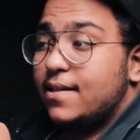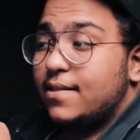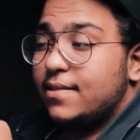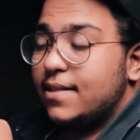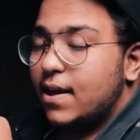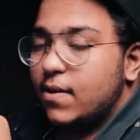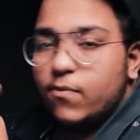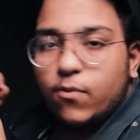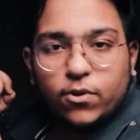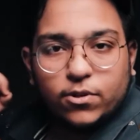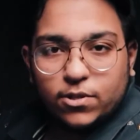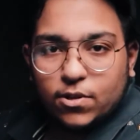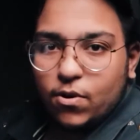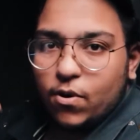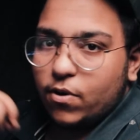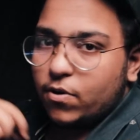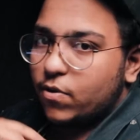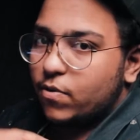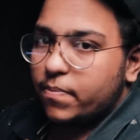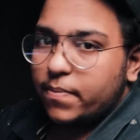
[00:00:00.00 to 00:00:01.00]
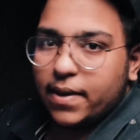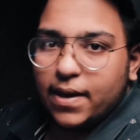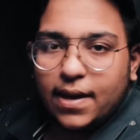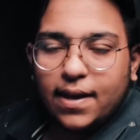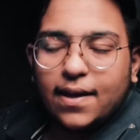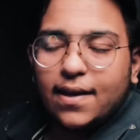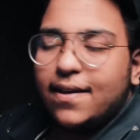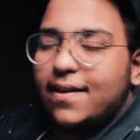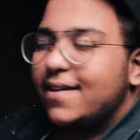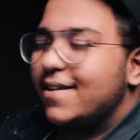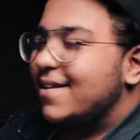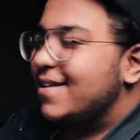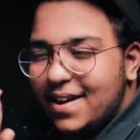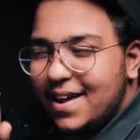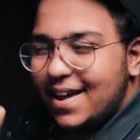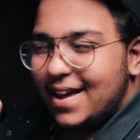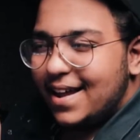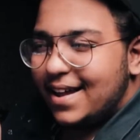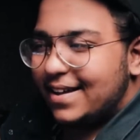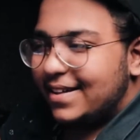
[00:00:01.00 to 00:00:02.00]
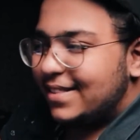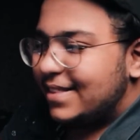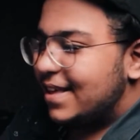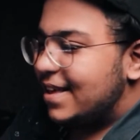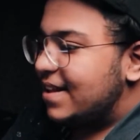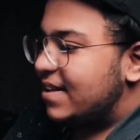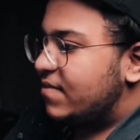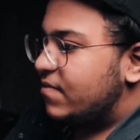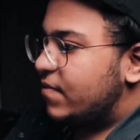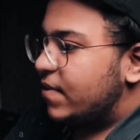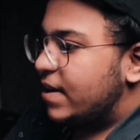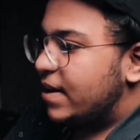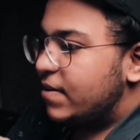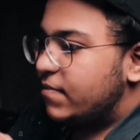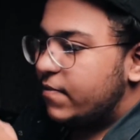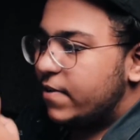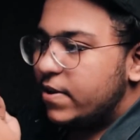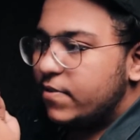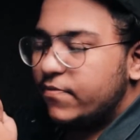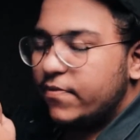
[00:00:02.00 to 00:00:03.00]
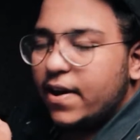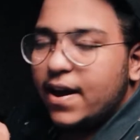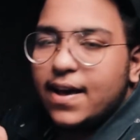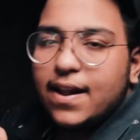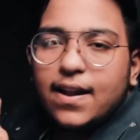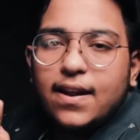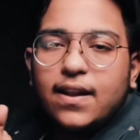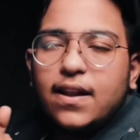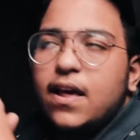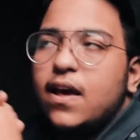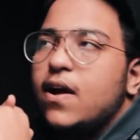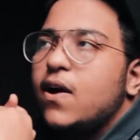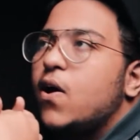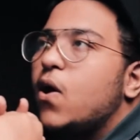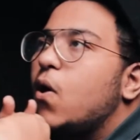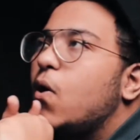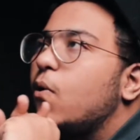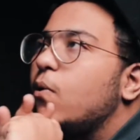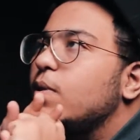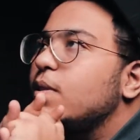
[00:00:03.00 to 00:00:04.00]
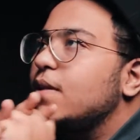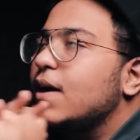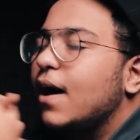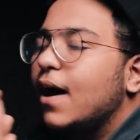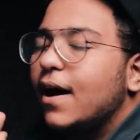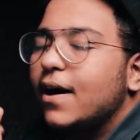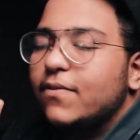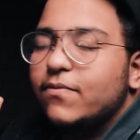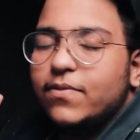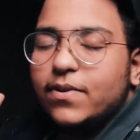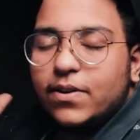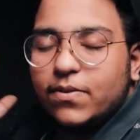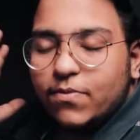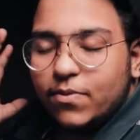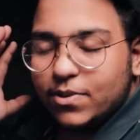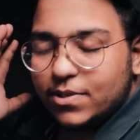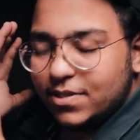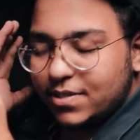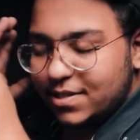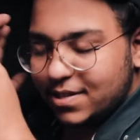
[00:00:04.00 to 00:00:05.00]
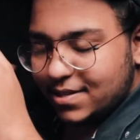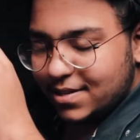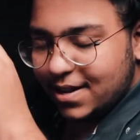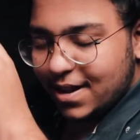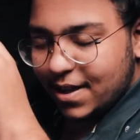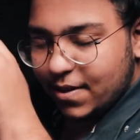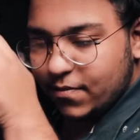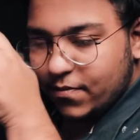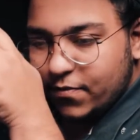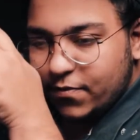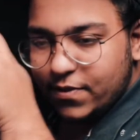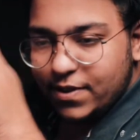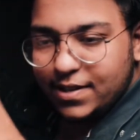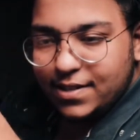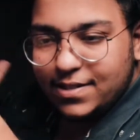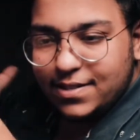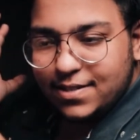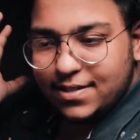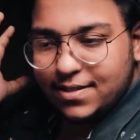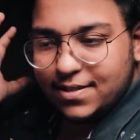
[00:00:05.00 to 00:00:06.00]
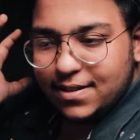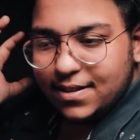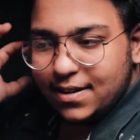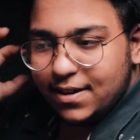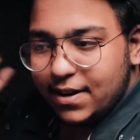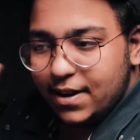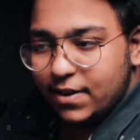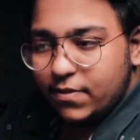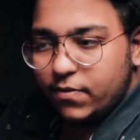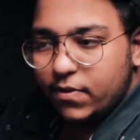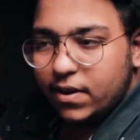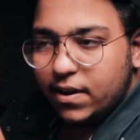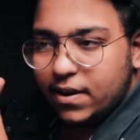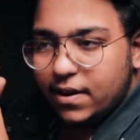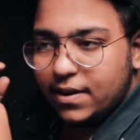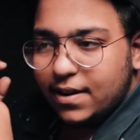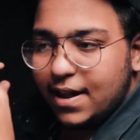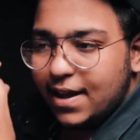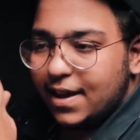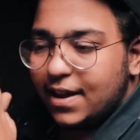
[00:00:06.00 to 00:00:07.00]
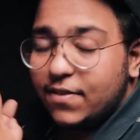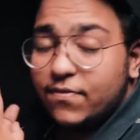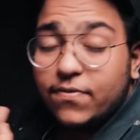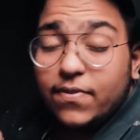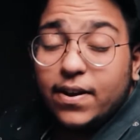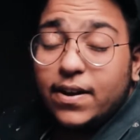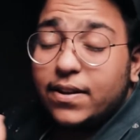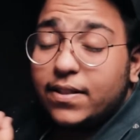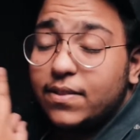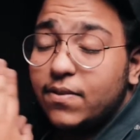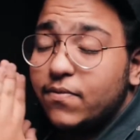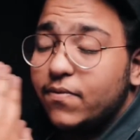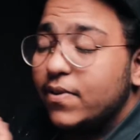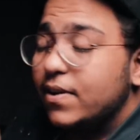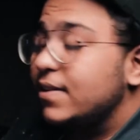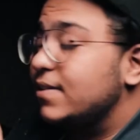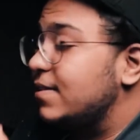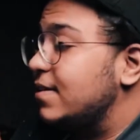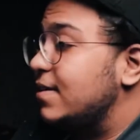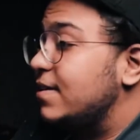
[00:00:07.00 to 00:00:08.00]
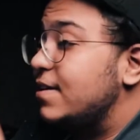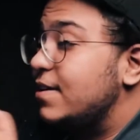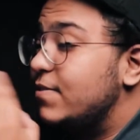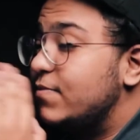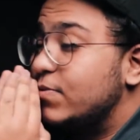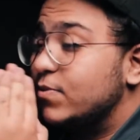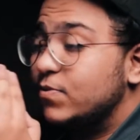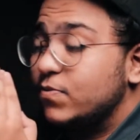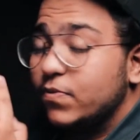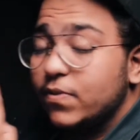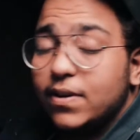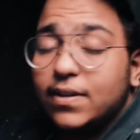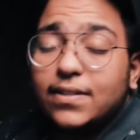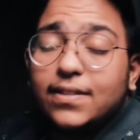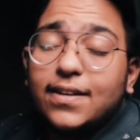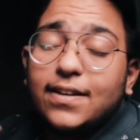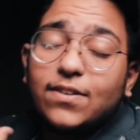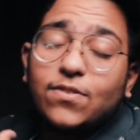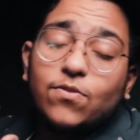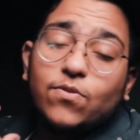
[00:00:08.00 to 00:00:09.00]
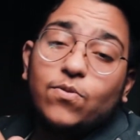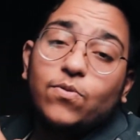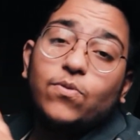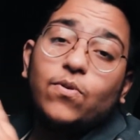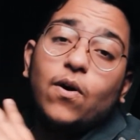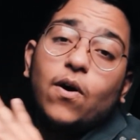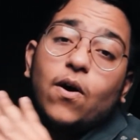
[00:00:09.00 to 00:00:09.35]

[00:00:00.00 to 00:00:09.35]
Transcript: That was a lot on me. And then when it went viral, all the hard work was just like it felt worth it. It was worth it to do.